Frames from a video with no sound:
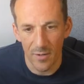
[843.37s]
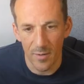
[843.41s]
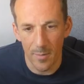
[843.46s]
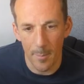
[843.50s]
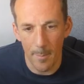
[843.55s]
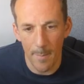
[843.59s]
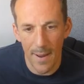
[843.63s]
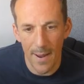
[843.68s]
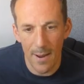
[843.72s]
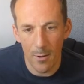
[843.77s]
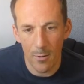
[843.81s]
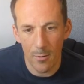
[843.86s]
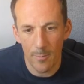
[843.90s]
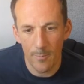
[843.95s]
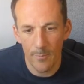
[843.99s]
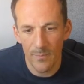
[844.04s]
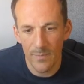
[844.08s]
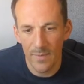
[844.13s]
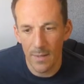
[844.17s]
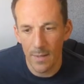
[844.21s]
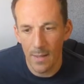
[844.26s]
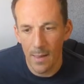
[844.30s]
male.
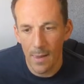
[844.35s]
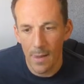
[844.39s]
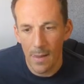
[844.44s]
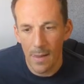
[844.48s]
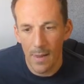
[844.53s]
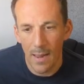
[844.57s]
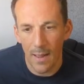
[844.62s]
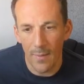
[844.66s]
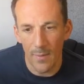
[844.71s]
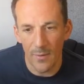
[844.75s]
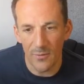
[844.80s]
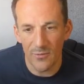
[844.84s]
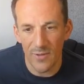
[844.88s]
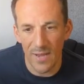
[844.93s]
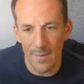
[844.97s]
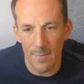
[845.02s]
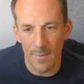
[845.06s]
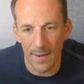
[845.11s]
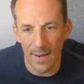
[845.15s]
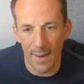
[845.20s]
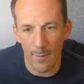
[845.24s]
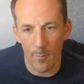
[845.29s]
And the
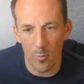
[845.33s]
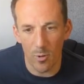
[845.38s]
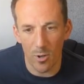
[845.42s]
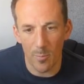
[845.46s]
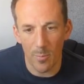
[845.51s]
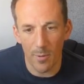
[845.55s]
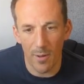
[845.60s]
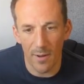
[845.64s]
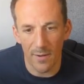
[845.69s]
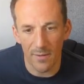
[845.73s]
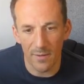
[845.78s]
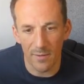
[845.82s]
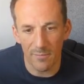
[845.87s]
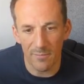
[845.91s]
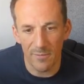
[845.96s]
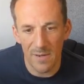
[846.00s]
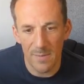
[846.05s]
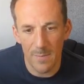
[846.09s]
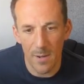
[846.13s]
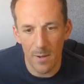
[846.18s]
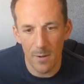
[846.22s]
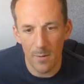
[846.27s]
same again will apply to the
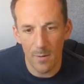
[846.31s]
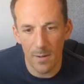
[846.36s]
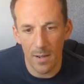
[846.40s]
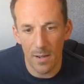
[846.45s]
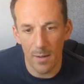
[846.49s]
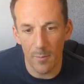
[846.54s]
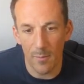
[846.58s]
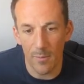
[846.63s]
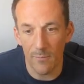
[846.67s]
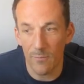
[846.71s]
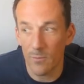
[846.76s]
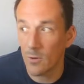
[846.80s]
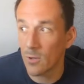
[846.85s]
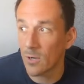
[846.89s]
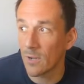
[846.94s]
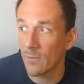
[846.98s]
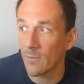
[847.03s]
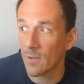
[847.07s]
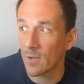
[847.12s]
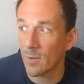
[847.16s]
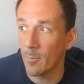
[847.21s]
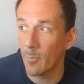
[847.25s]
female. And if we look at
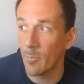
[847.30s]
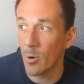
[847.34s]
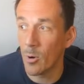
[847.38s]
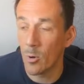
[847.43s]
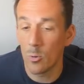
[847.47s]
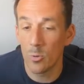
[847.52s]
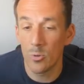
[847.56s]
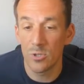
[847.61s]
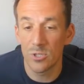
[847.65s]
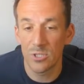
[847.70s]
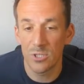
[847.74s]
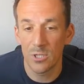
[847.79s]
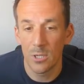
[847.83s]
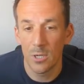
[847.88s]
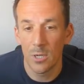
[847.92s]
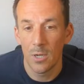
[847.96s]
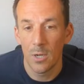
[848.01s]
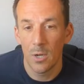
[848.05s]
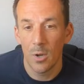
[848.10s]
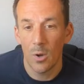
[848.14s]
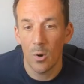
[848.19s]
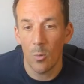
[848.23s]
the compose,
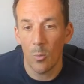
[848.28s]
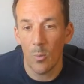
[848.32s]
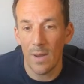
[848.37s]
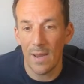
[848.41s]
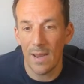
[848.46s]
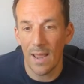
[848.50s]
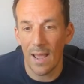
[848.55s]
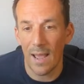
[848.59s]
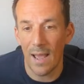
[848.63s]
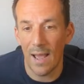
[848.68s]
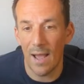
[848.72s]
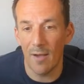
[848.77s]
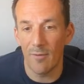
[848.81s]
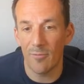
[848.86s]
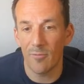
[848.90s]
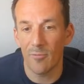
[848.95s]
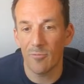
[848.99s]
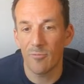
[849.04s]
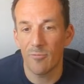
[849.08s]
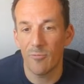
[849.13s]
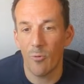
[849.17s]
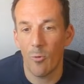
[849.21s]
we have
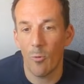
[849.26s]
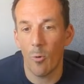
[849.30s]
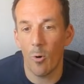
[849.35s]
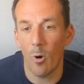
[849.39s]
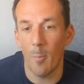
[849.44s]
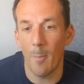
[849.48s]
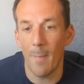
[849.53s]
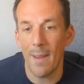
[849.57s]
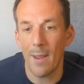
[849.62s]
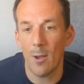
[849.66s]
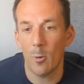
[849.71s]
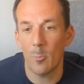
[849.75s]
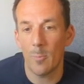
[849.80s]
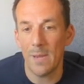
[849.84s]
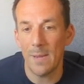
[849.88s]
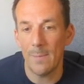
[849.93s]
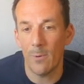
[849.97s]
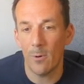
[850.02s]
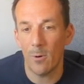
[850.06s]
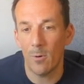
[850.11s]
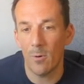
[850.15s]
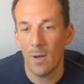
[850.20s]
4 male
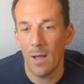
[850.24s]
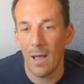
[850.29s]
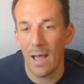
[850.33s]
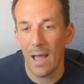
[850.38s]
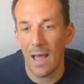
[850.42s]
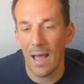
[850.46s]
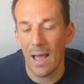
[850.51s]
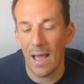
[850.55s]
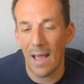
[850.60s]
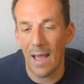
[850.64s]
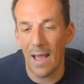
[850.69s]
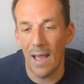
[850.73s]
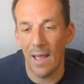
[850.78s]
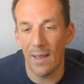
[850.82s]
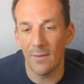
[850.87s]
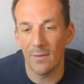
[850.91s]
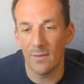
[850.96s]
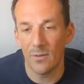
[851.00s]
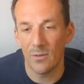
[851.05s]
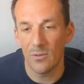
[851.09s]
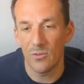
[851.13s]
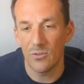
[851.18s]
people
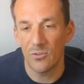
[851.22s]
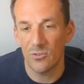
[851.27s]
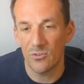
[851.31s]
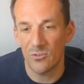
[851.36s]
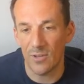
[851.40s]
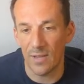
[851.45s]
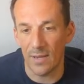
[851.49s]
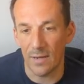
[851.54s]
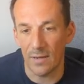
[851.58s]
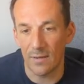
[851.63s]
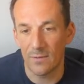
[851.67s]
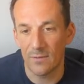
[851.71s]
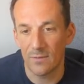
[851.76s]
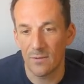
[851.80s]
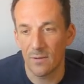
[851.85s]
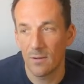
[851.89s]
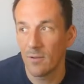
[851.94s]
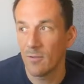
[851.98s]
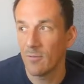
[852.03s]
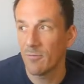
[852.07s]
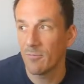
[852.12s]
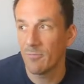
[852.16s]
and 6
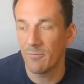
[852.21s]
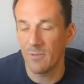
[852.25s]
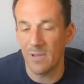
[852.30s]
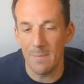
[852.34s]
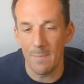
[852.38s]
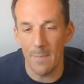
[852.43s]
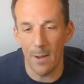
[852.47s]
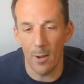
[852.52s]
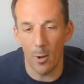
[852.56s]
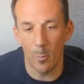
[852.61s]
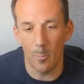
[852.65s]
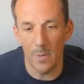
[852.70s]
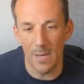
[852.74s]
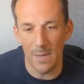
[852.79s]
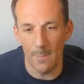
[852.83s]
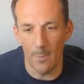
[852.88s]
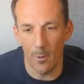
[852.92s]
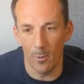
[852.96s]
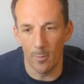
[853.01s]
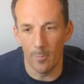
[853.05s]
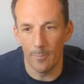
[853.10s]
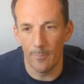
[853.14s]
female
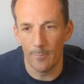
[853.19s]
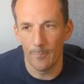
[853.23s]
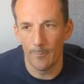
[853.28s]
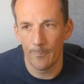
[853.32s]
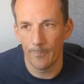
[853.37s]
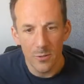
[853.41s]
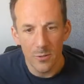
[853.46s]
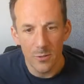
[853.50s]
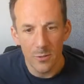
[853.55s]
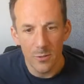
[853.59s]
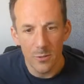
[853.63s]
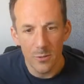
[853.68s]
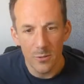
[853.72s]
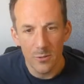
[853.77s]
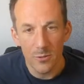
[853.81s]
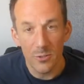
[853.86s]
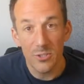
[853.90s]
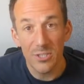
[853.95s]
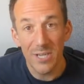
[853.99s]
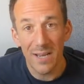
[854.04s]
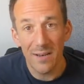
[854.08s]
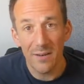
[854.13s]
people. So
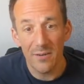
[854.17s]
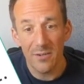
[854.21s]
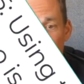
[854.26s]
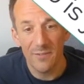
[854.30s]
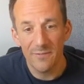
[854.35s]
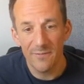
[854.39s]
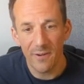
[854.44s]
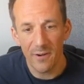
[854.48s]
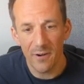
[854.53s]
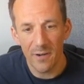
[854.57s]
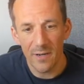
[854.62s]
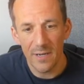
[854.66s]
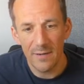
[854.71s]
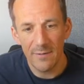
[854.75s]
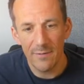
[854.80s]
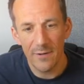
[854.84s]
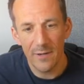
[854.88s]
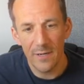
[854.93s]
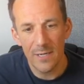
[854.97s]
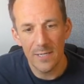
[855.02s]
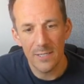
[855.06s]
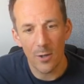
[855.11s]
challenge
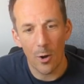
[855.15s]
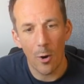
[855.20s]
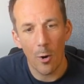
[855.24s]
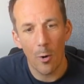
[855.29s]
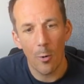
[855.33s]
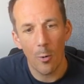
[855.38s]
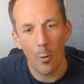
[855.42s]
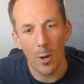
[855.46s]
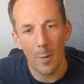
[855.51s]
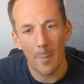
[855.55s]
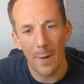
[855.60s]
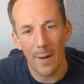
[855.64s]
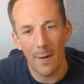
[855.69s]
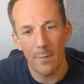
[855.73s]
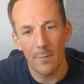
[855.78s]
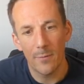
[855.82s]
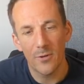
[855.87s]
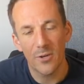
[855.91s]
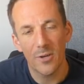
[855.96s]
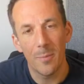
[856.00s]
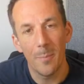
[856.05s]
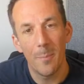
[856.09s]
5 is all
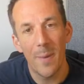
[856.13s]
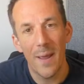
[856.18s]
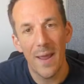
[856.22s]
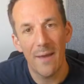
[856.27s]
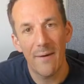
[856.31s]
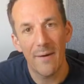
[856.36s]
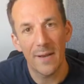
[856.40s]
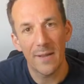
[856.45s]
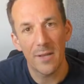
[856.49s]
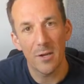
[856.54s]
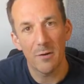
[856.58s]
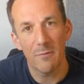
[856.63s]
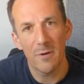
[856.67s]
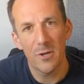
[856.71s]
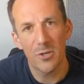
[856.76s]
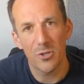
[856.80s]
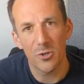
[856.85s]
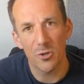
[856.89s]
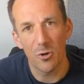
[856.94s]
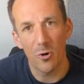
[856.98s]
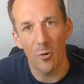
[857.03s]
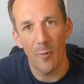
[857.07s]
about comparing the
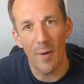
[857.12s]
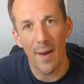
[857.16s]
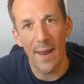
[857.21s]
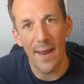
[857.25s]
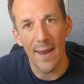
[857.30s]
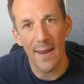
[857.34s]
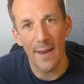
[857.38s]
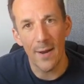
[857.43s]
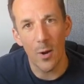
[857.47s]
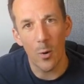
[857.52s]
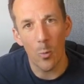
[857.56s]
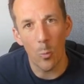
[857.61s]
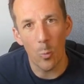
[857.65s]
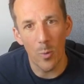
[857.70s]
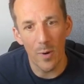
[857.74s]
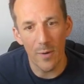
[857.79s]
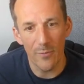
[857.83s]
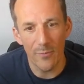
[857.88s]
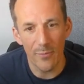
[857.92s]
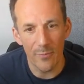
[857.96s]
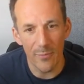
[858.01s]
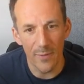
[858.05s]
original array
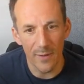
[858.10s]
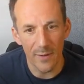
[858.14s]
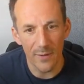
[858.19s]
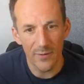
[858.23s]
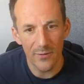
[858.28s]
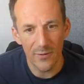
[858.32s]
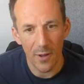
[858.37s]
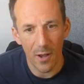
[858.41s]
with this